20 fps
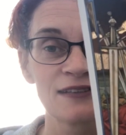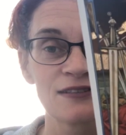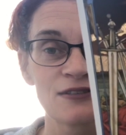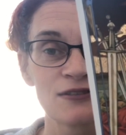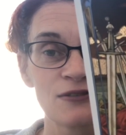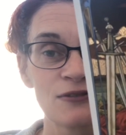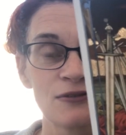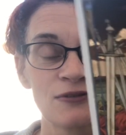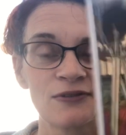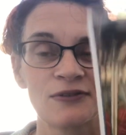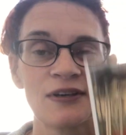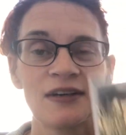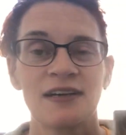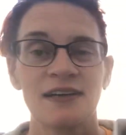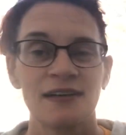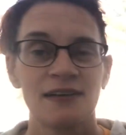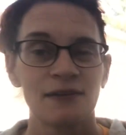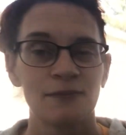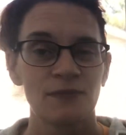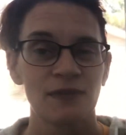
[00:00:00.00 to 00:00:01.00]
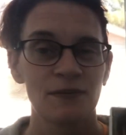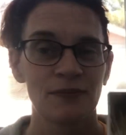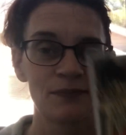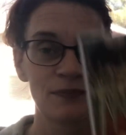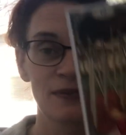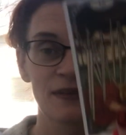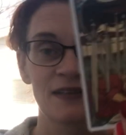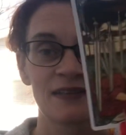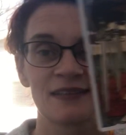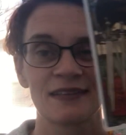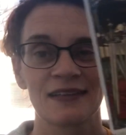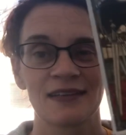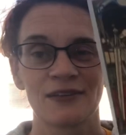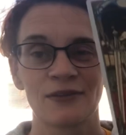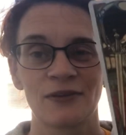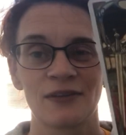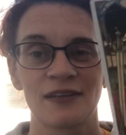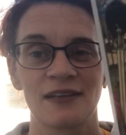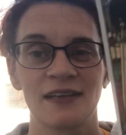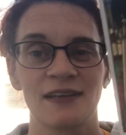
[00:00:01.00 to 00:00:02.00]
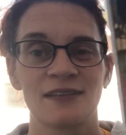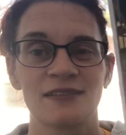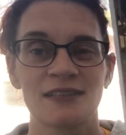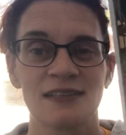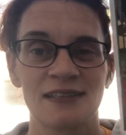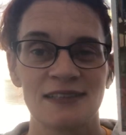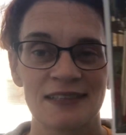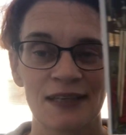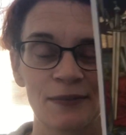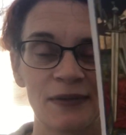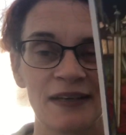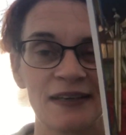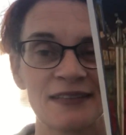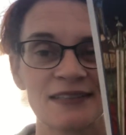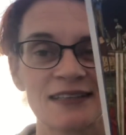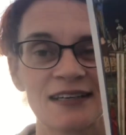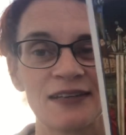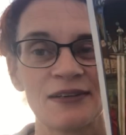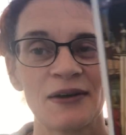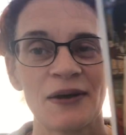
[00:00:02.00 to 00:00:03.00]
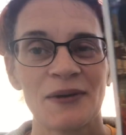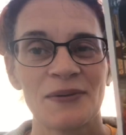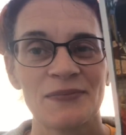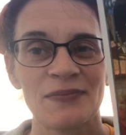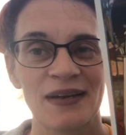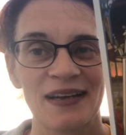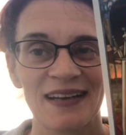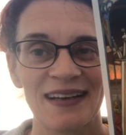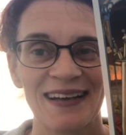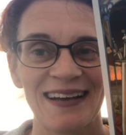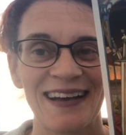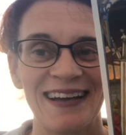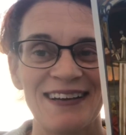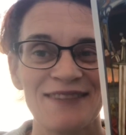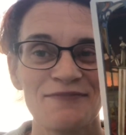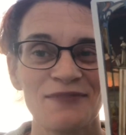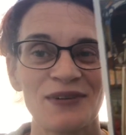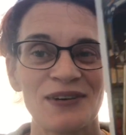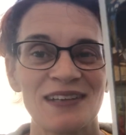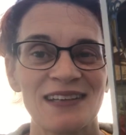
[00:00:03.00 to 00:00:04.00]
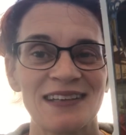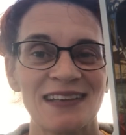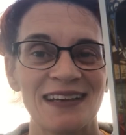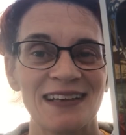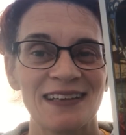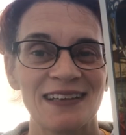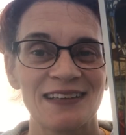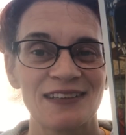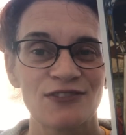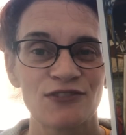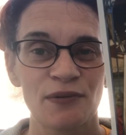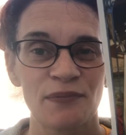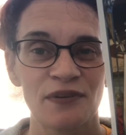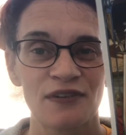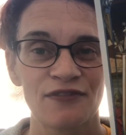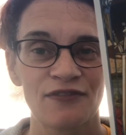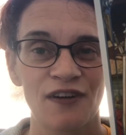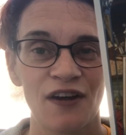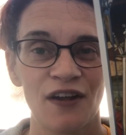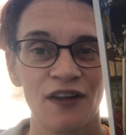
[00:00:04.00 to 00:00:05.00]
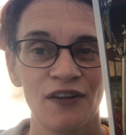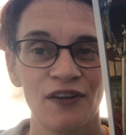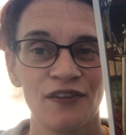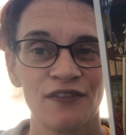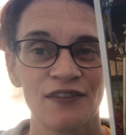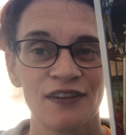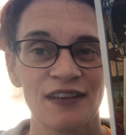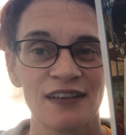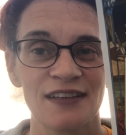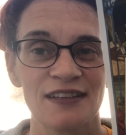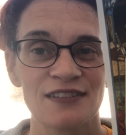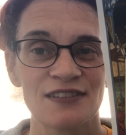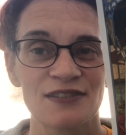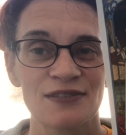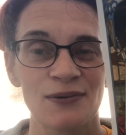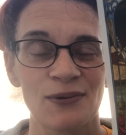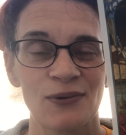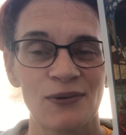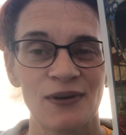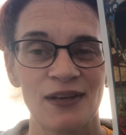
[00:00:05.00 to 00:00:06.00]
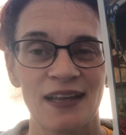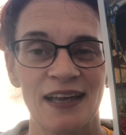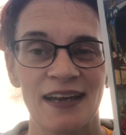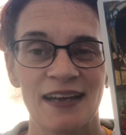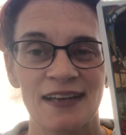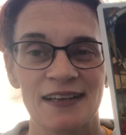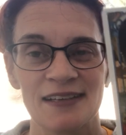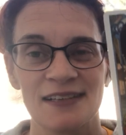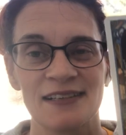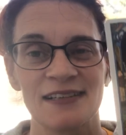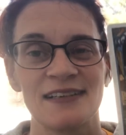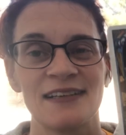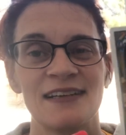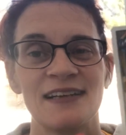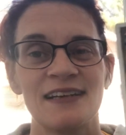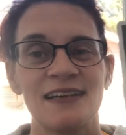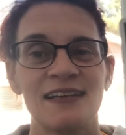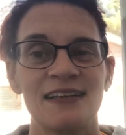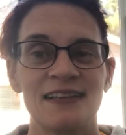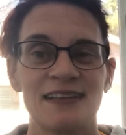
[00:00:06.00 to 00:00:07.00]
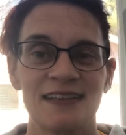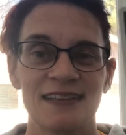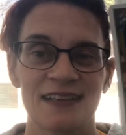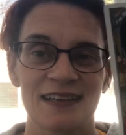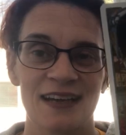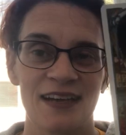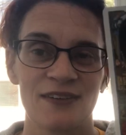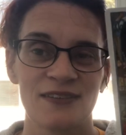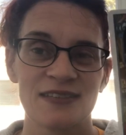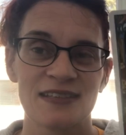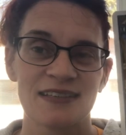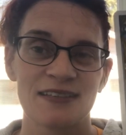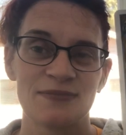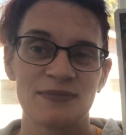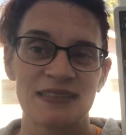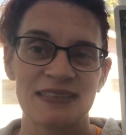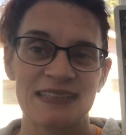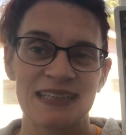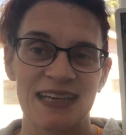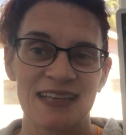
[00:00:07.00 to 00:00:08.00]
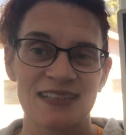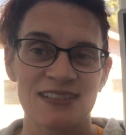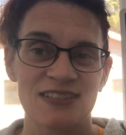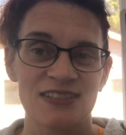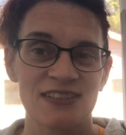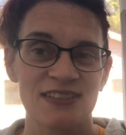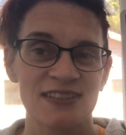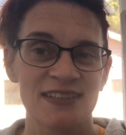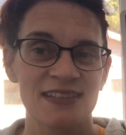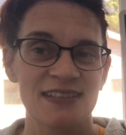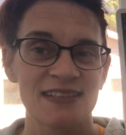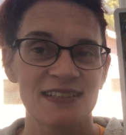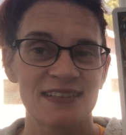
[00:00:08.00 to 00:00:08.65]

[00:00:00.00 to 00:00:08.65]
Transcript: to, please ignore the nails, I need to get my nails done, but I'm more than likely to trip and fall over this or like, I was, I'm a dancer